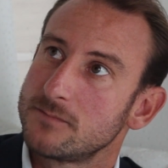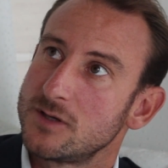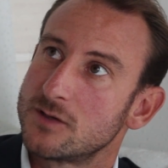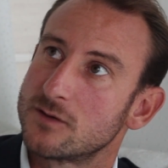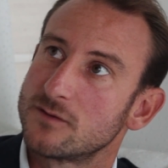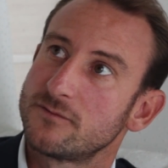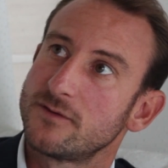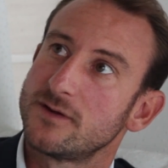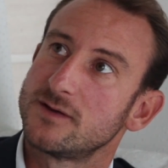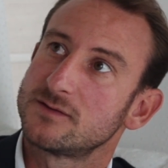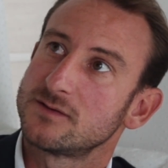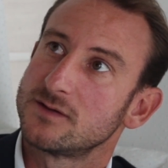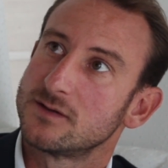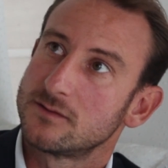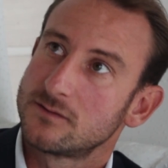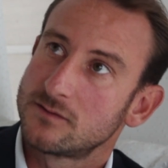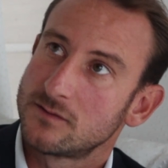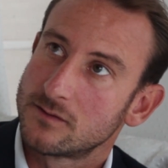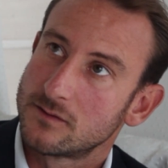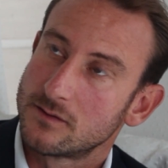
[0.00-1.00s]
interfacing
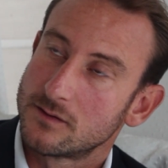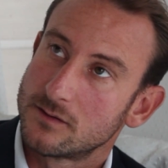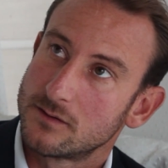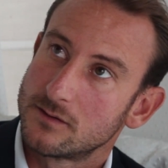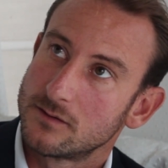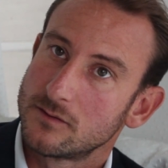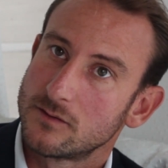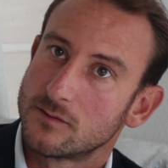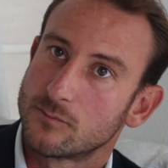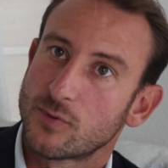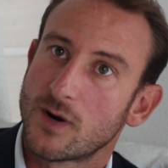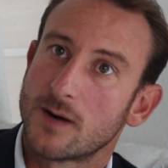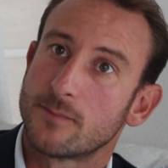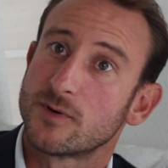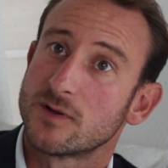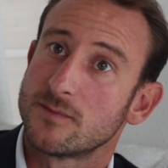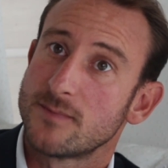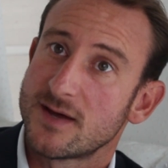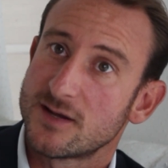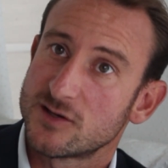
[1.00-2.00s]
it to the
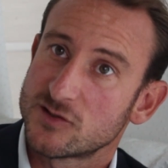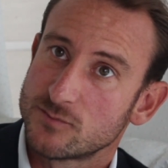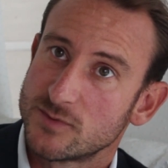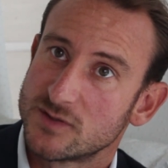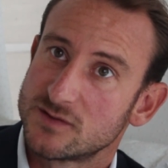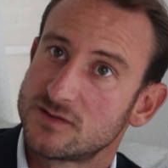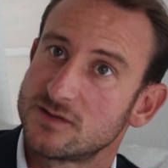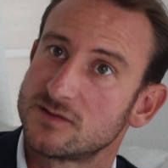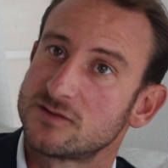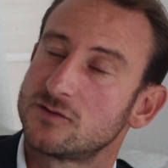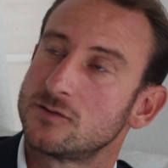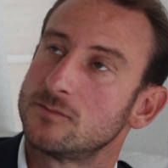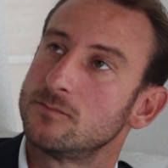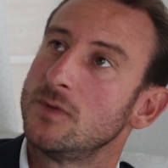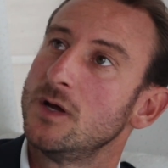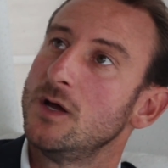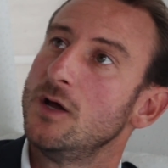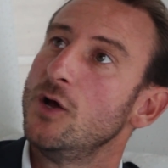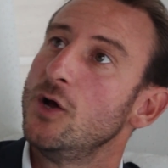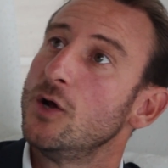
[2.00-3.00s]
property management system,